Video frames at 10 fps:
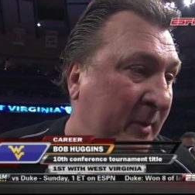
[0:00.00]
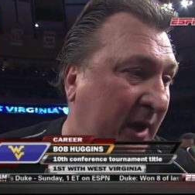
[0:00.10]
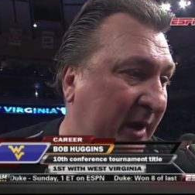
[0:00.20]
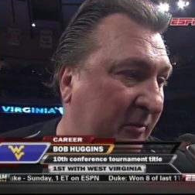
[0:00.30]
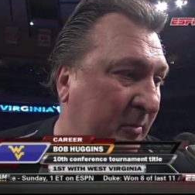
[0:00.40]
are
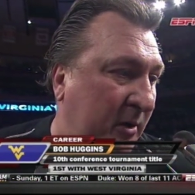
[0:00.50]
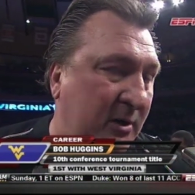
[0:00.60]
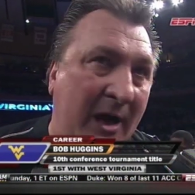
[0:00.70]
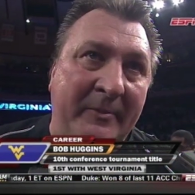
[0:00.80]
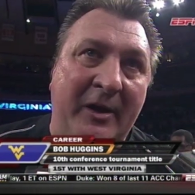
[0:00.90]

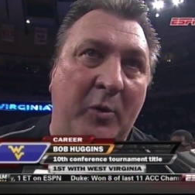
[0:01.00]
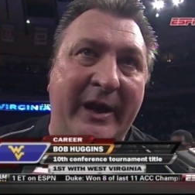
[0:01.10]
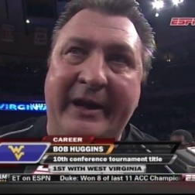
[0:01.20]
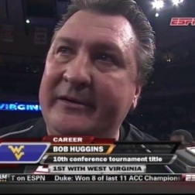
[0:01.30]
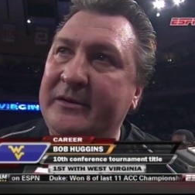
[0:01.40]
unbelievable. I
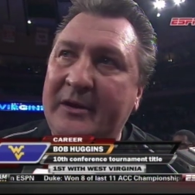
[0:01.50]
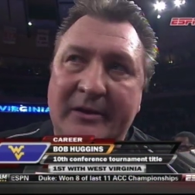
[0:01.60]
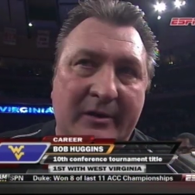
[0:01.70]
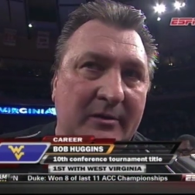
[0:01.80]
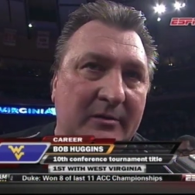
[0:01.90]
mean, we
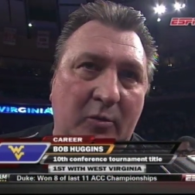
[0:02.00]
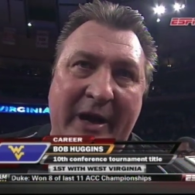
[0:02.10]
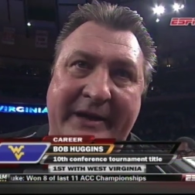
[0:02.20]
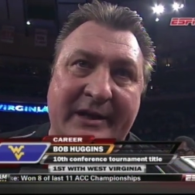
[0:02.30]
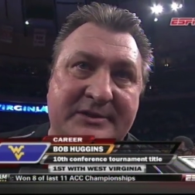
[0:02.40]

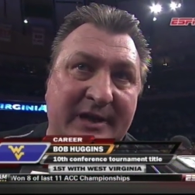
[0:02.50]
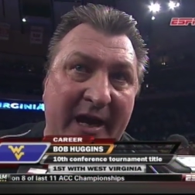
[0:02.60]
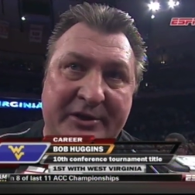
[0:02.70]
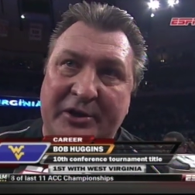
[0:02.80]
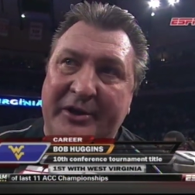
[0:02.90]
we
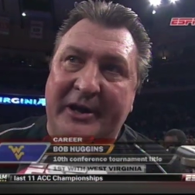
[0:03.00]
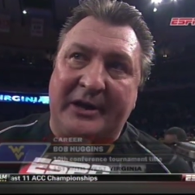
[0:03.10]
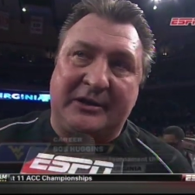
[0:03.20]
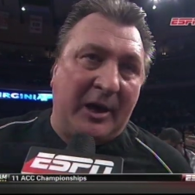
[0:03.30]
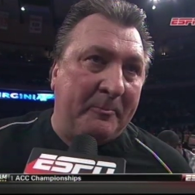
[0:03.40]
continue
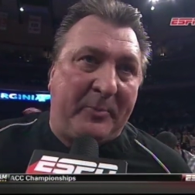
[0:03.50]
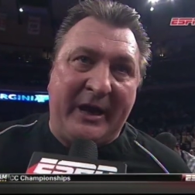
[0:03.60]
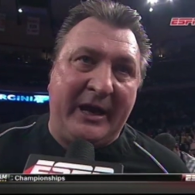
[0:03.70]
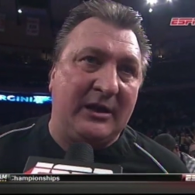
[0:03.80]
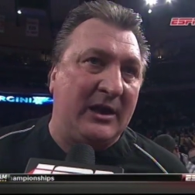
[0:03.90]
to
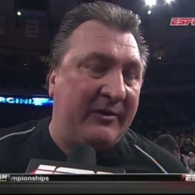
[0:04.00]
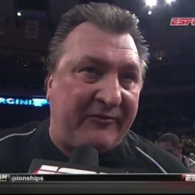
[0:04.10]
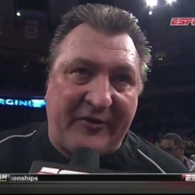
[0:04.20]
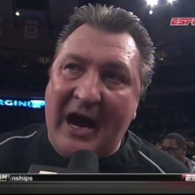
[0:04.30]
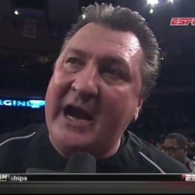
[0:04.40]
compete
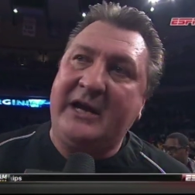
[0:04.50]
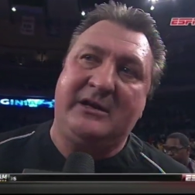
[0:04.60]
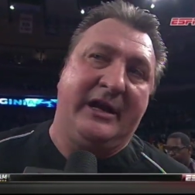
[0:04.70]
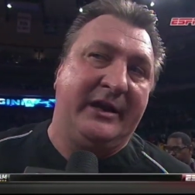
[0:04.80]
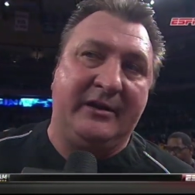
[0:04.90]
and
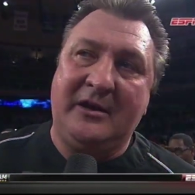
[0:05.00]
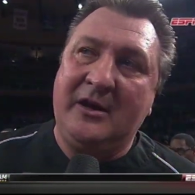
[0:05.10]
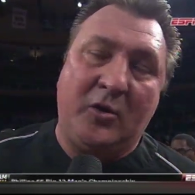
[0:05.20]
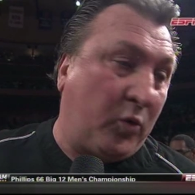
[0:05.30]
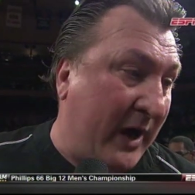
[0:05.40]
fight and
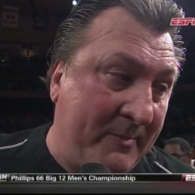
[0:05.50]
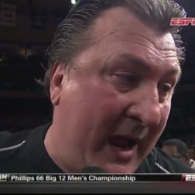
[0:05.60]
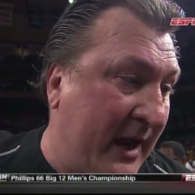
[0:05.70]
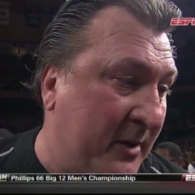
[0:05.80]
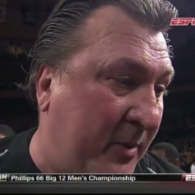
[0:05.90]

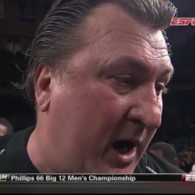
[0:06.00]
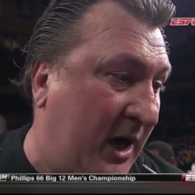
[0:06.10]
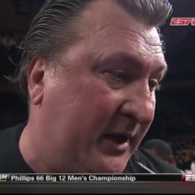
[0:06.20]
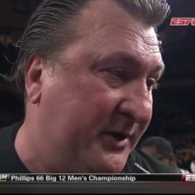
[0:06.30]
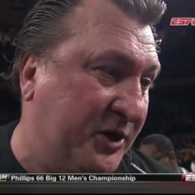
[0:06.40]
rebound the
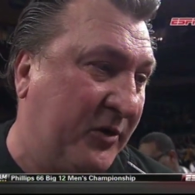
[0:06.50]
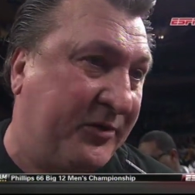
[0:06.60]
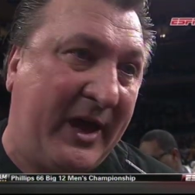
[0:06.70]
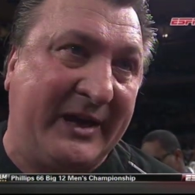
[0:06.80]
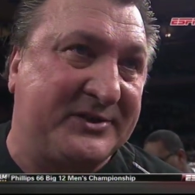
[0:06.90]
ball and
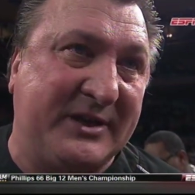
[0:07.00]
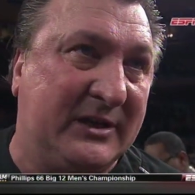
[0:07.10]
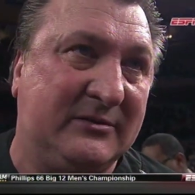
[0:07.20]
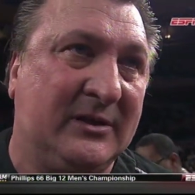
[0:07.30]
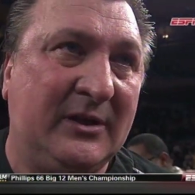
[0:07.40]
do
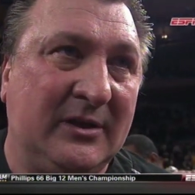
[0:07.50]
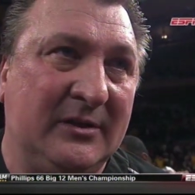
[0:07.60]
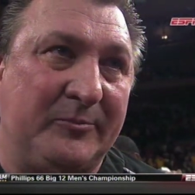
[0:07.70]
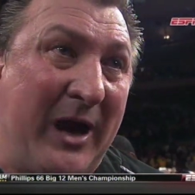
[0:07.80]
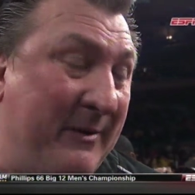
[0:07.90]
things that
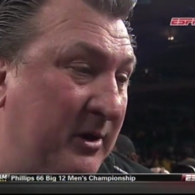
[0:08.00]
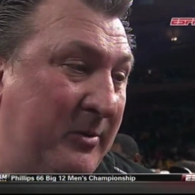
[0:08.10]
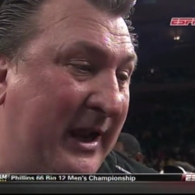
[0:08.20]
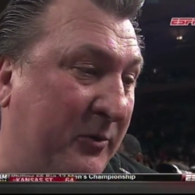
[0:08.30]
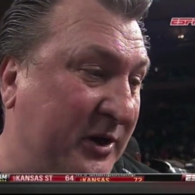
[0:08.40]

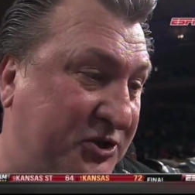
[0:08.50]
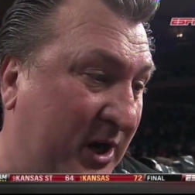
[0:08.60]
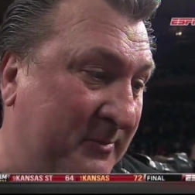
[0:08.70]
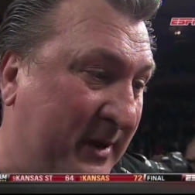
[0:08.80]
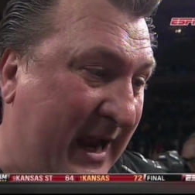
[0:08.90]
probably
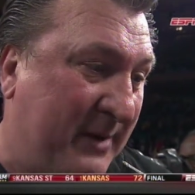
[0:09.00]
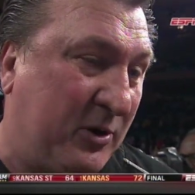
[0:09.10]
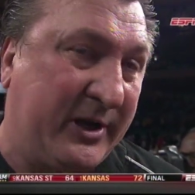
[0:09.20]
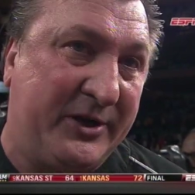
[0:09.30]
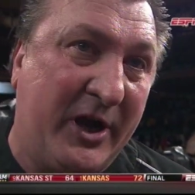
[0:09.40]
we shouldn't be
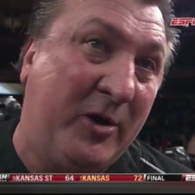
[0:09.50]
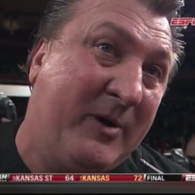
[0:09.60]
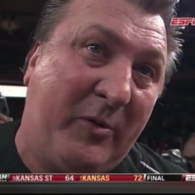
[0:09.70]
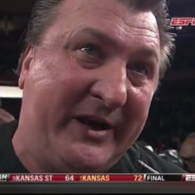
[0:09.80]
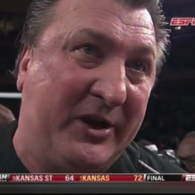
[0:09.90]
able to
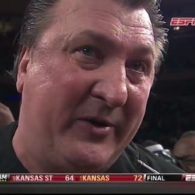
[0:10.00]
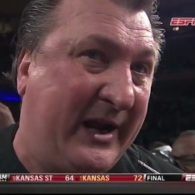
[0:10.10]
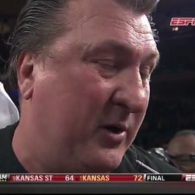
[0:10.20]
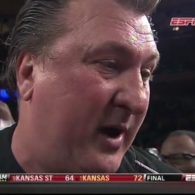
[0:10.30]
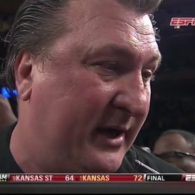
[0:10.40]
do, but we
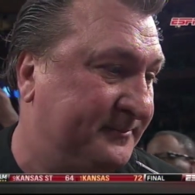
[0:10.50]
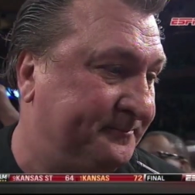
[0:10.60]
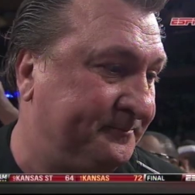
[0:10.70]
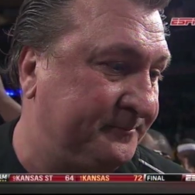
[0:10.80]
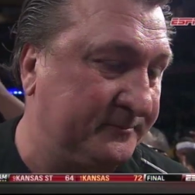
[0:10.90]
do anyway.
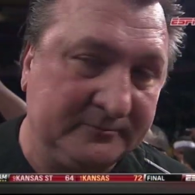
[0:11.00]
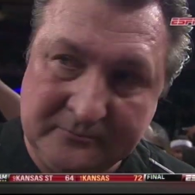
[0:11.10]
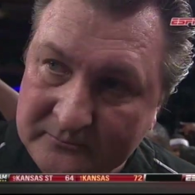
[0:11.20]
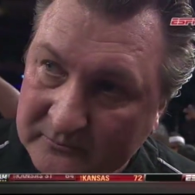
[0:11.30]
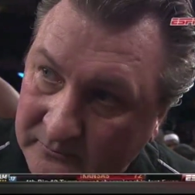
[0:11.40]

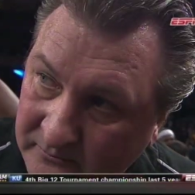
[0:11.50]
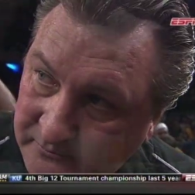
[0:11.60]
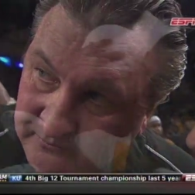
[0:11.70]
You had so